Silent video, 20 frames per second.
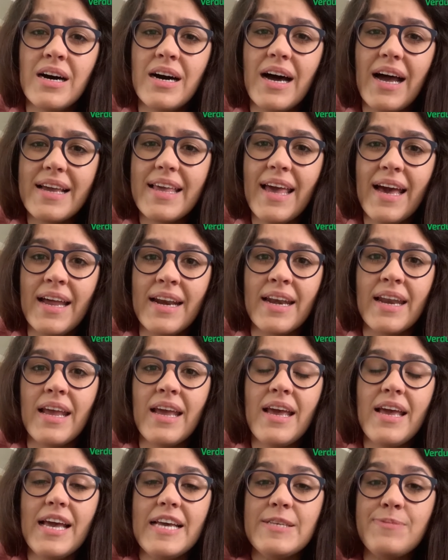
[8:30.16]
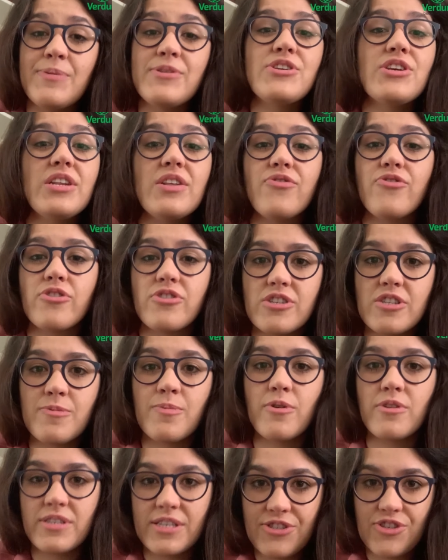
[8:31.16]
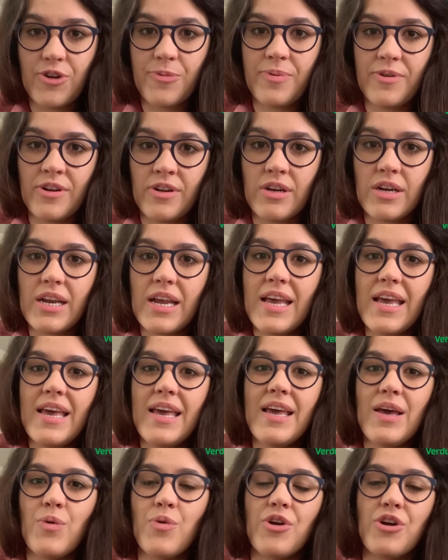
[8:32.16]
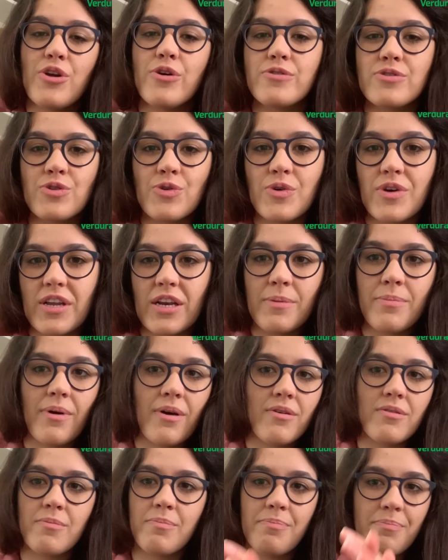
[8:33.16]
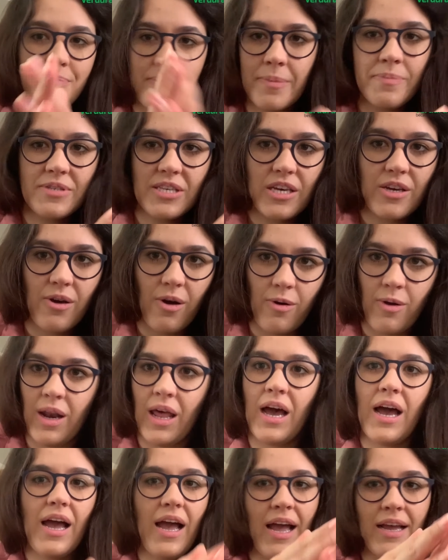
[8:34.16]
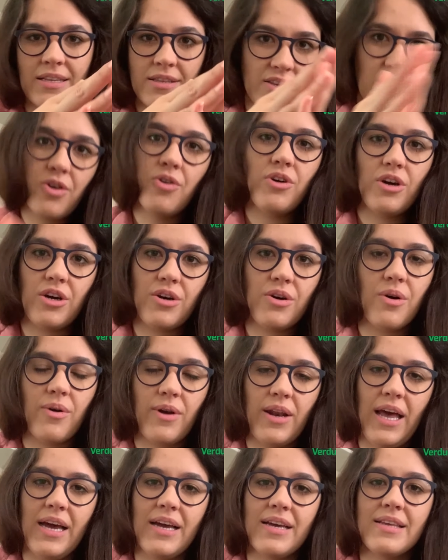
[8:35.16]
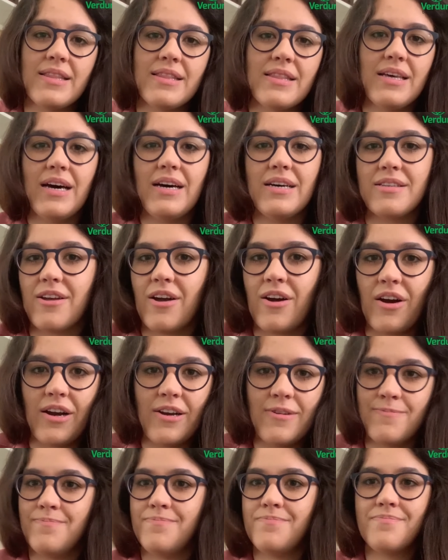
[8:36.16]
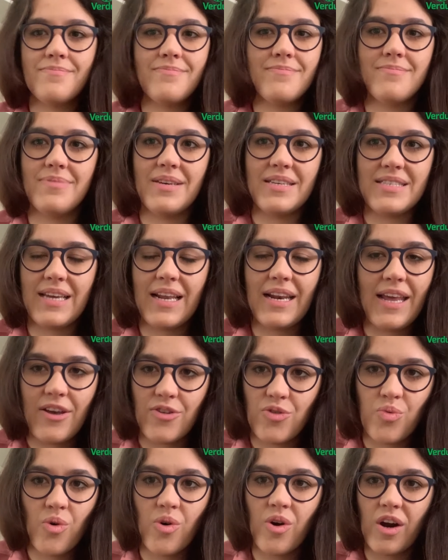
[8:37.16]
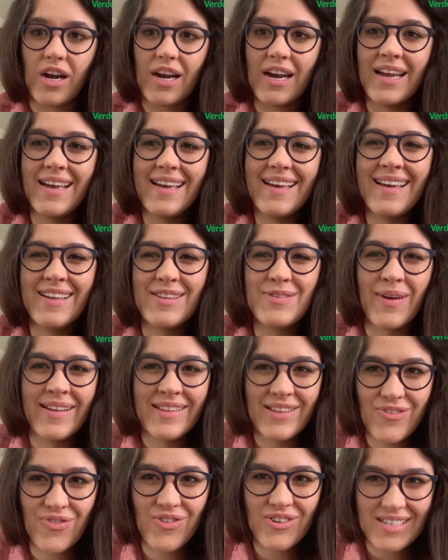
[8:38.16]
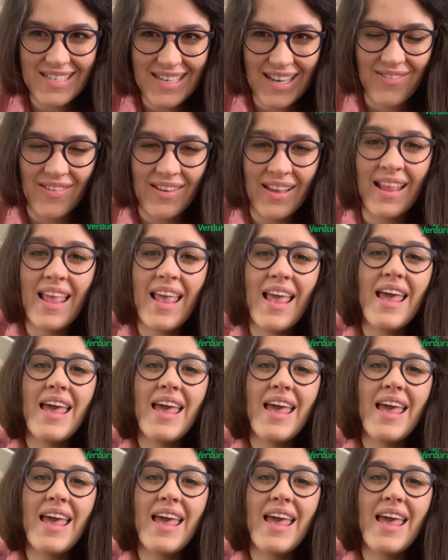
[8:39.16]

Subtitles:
again, especially for a small entrepreneur, we're not talking about Pepsi-Cola and Coca-Cola that are basically at war 24/7.